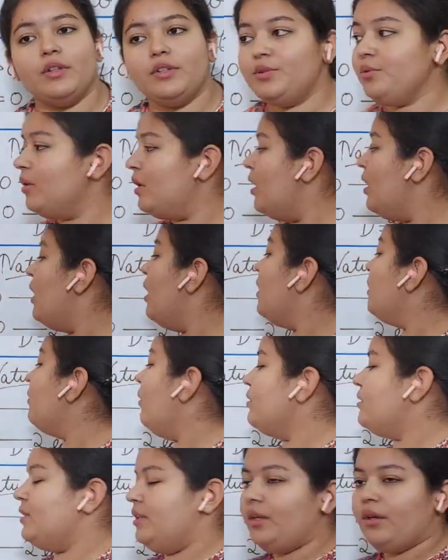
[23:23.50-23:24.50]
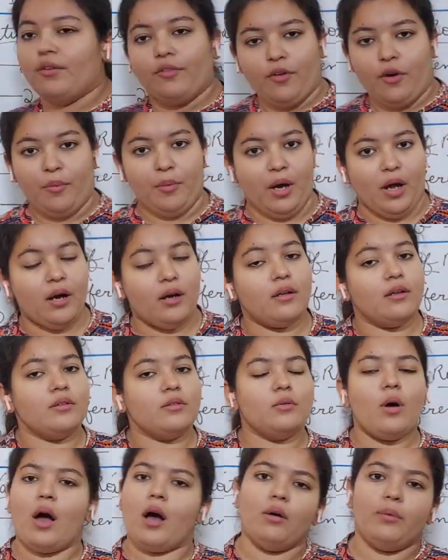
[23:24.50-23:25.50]
quadratic formula. So how will you
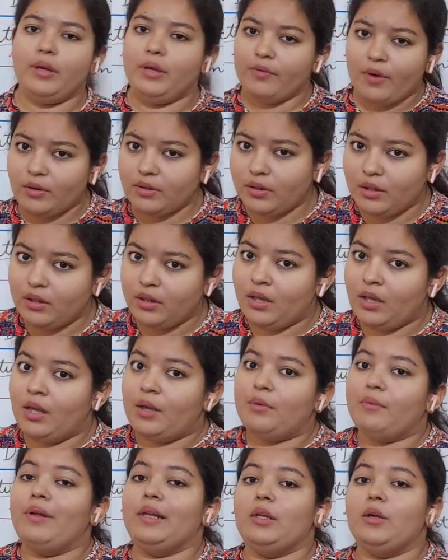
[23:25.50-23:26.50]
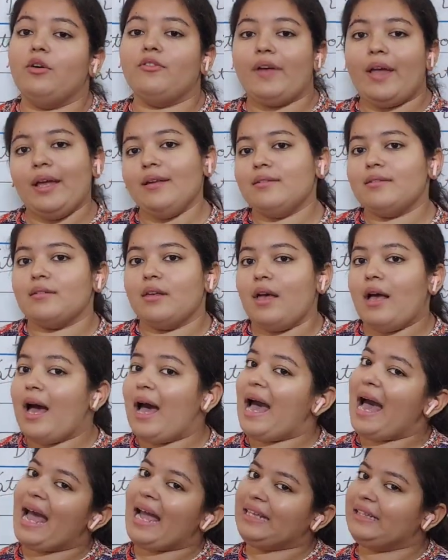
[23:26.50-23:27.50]
find the value of x? Either
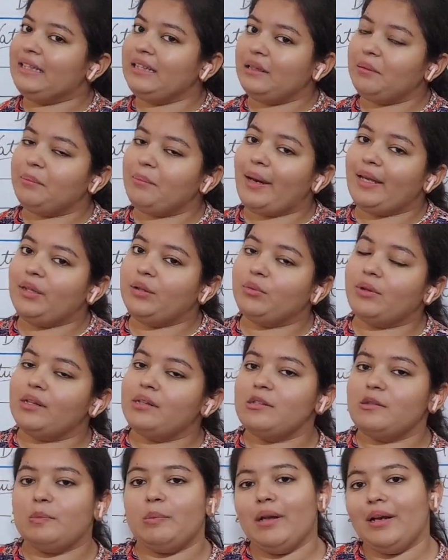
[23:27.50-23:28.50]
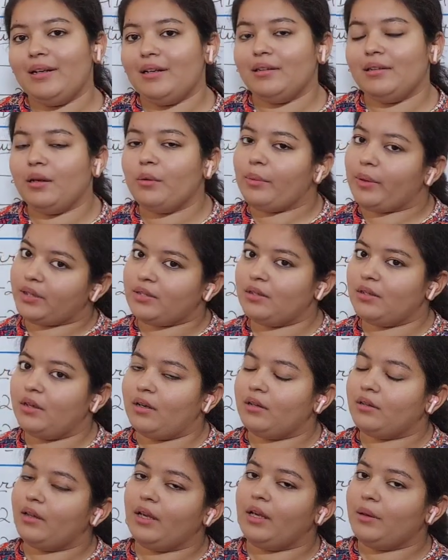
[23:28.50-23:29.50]
by you can split the
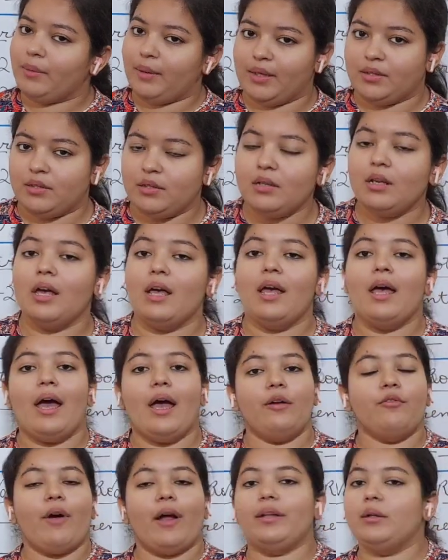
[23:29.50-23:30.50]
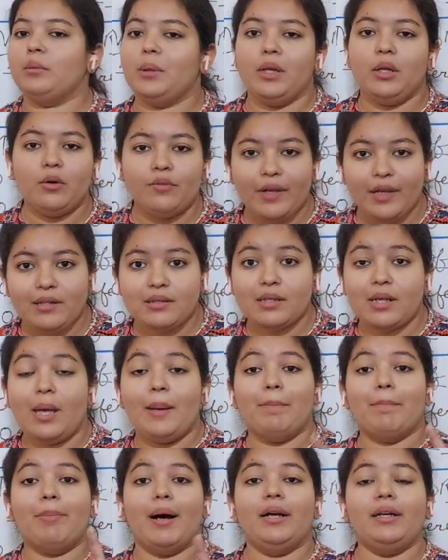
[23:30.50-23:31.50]
equation and find the value of x. But if in
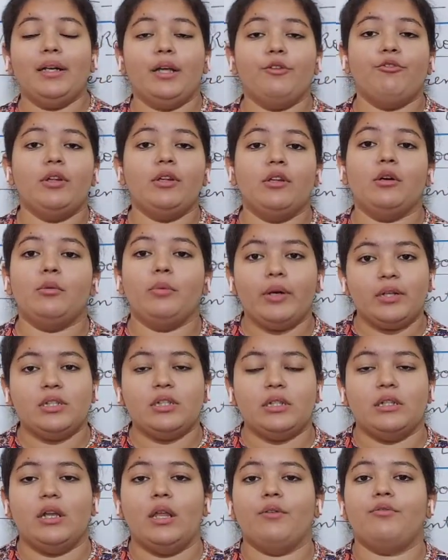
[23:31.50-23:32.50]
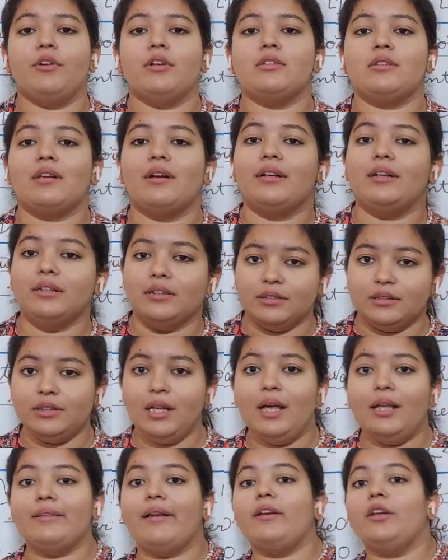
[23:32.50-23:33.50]
the question, if it's written that you have to
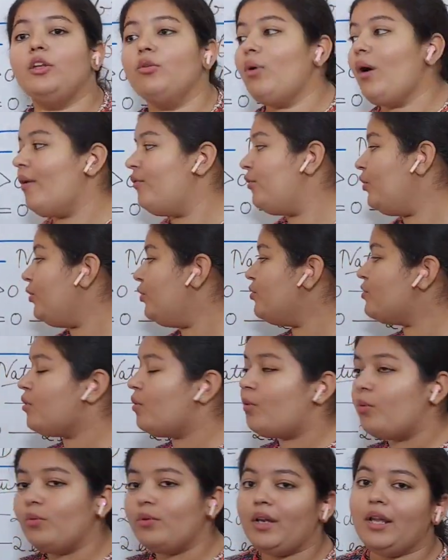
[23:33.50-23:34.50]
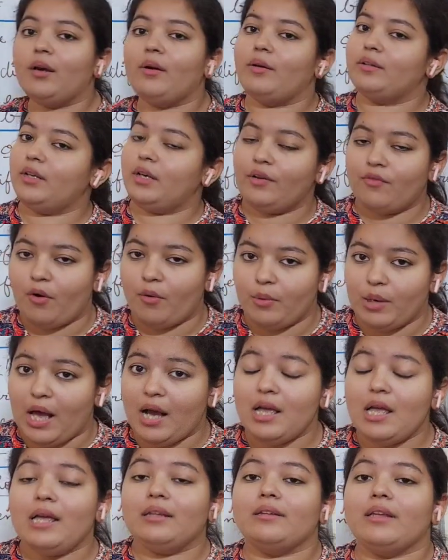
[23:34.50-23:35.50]
use only quadratic formula, then you
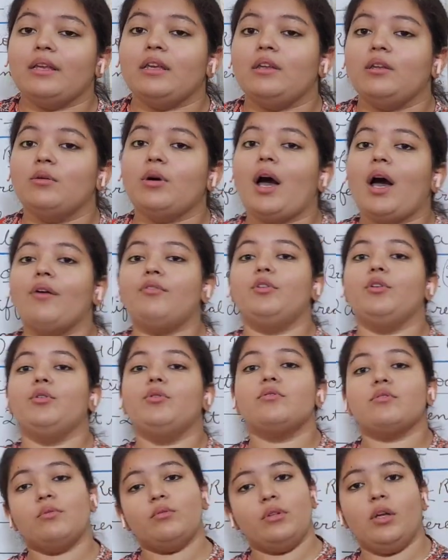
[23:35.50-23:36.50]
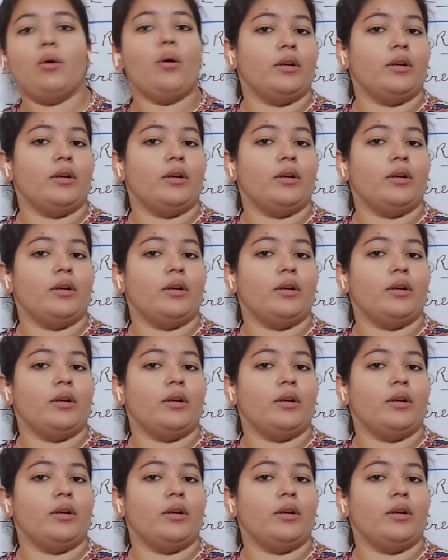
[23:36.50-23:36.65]
have to use only quadratic formula.